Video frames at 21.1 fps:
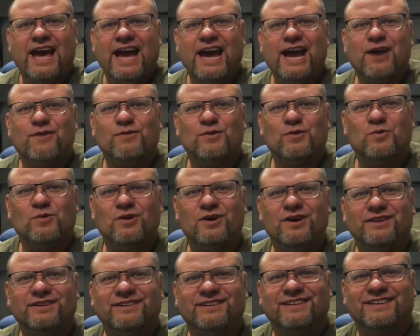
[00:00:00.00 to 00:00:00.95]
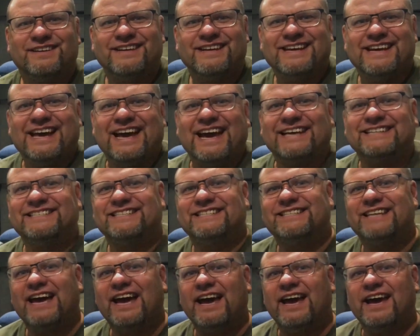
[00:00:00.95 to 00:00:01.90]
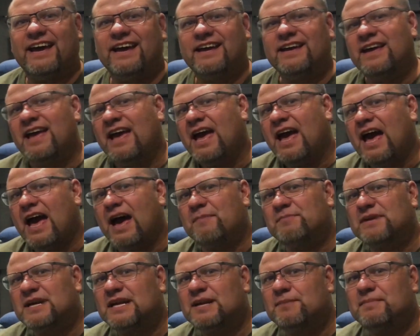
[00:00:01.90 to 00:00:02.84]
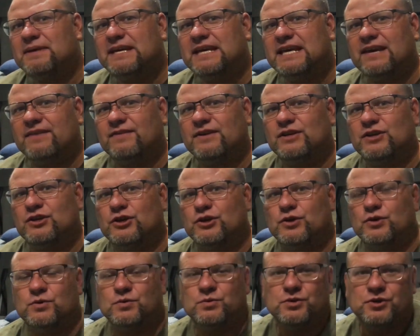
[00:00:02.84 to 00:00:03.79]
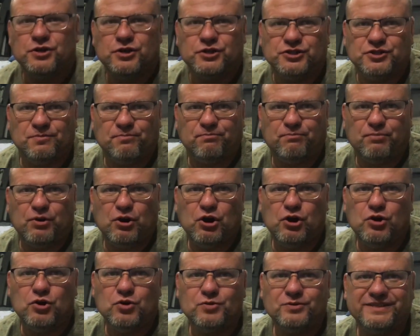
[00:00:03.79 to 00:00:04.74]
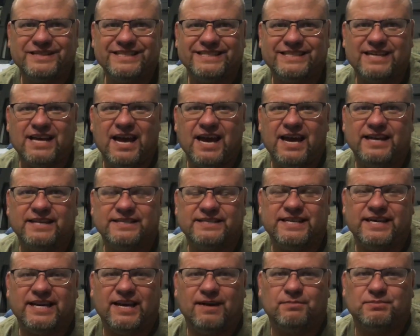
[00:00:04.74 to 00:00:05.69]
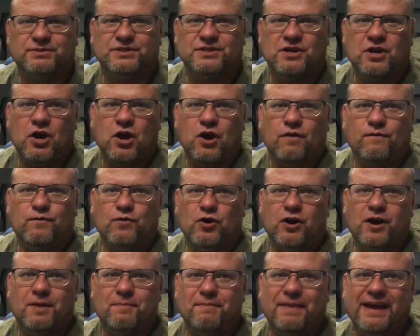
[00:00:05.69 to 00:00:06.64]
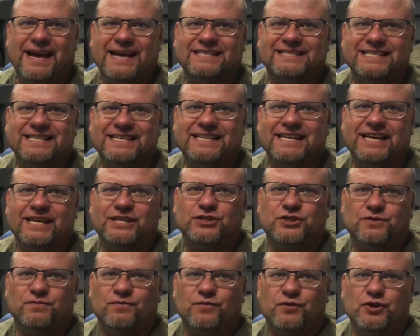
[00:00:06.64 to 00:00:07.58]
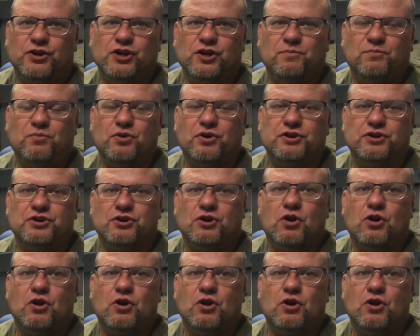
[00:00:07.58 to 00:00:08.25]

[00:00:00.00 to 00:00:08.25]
Hey everyone, and today I'm going to be giving you some pro design tips for an amazing kitchen for you to put in